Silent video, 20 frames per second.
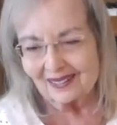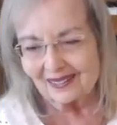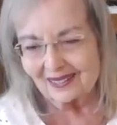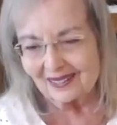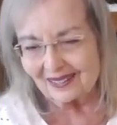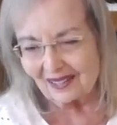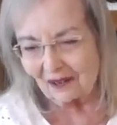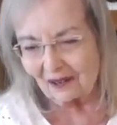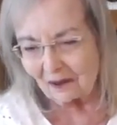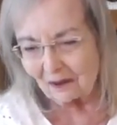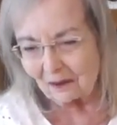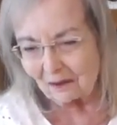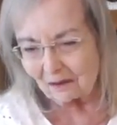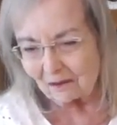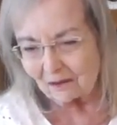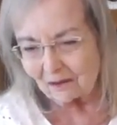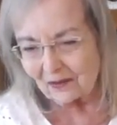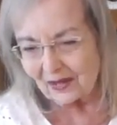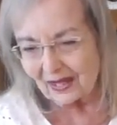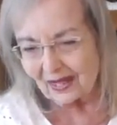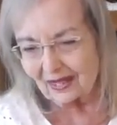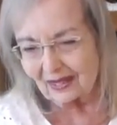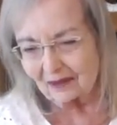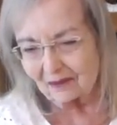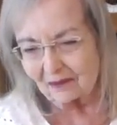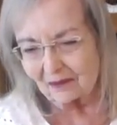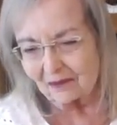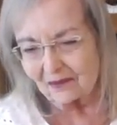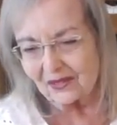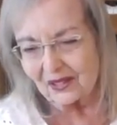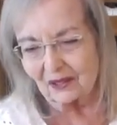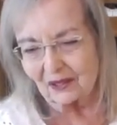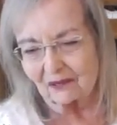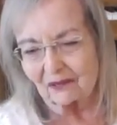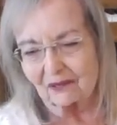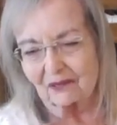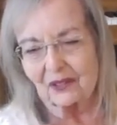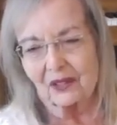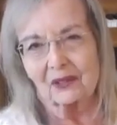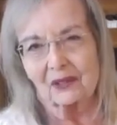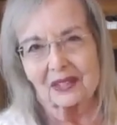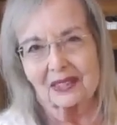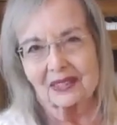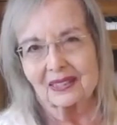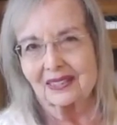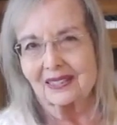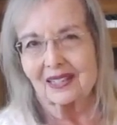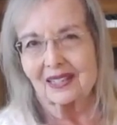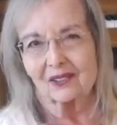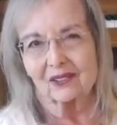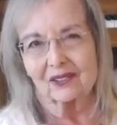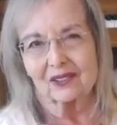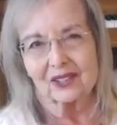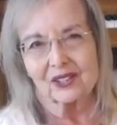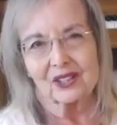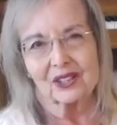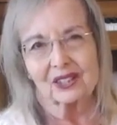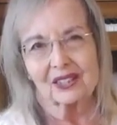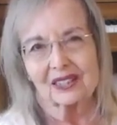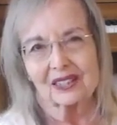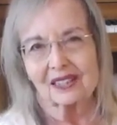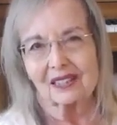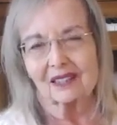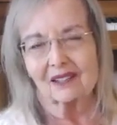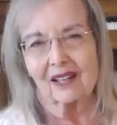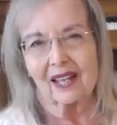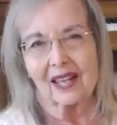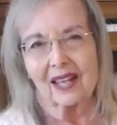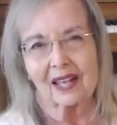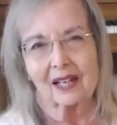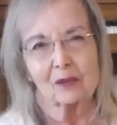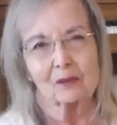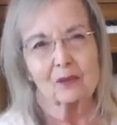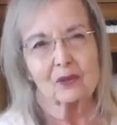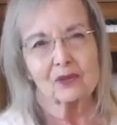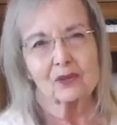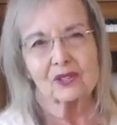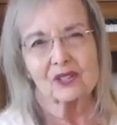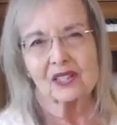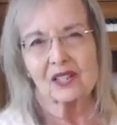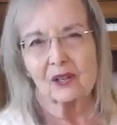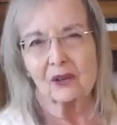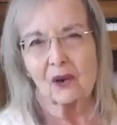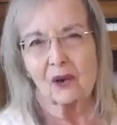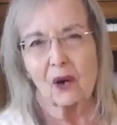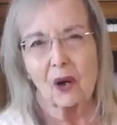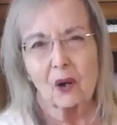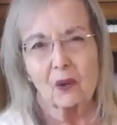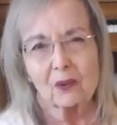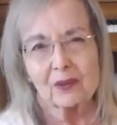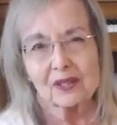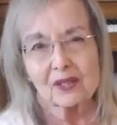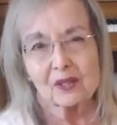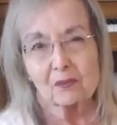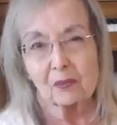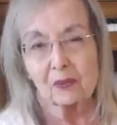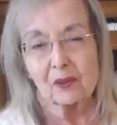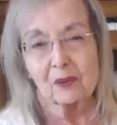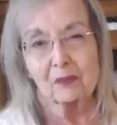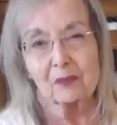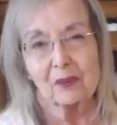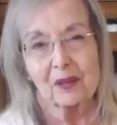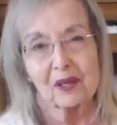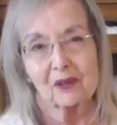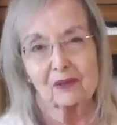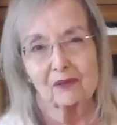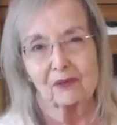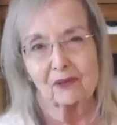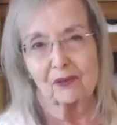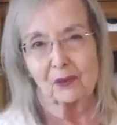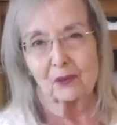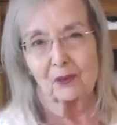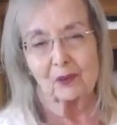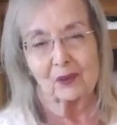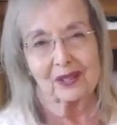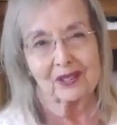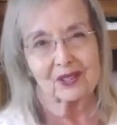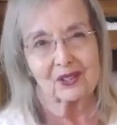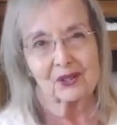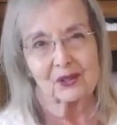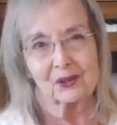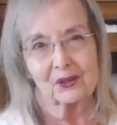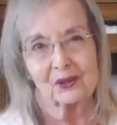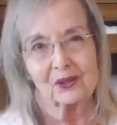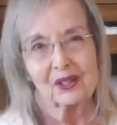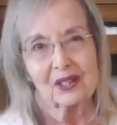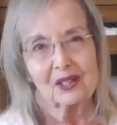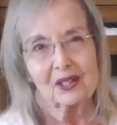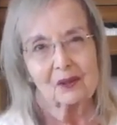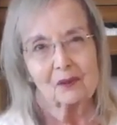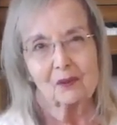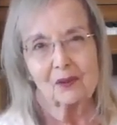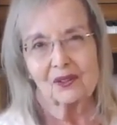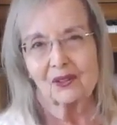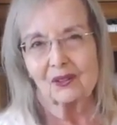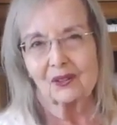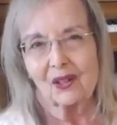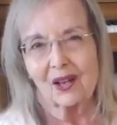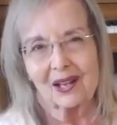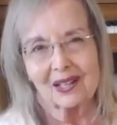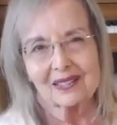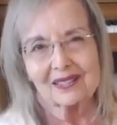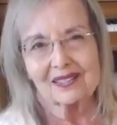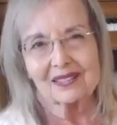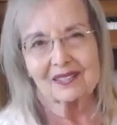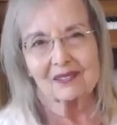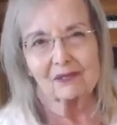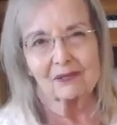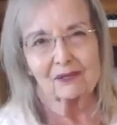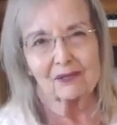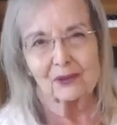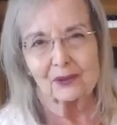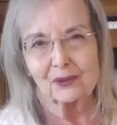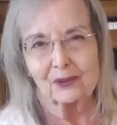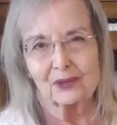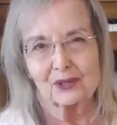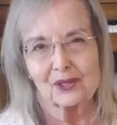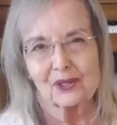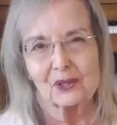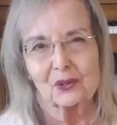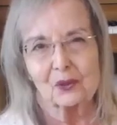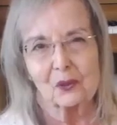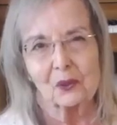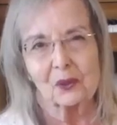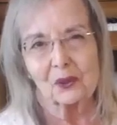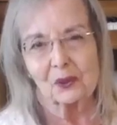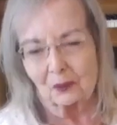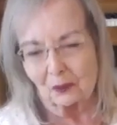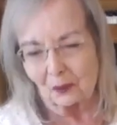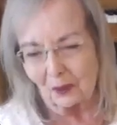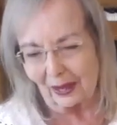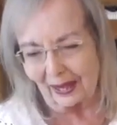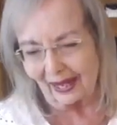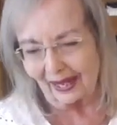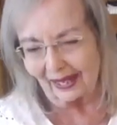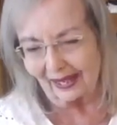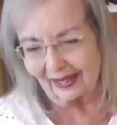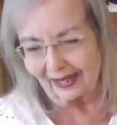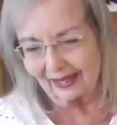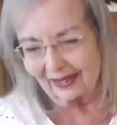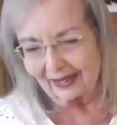So um, they're very diligent little animals, and they're always prepared for winter with lots of food stored away.